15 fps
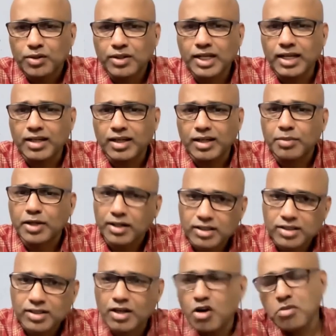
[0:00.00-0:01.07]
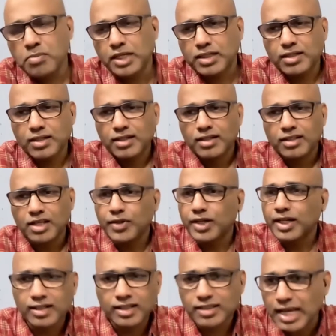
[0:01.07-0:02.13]
Okay, a British government, they were
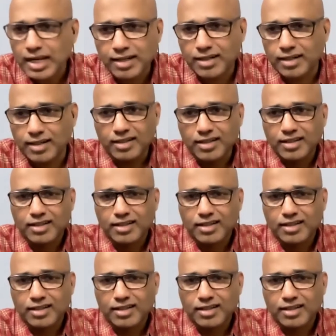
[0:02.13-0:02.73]
getting salary.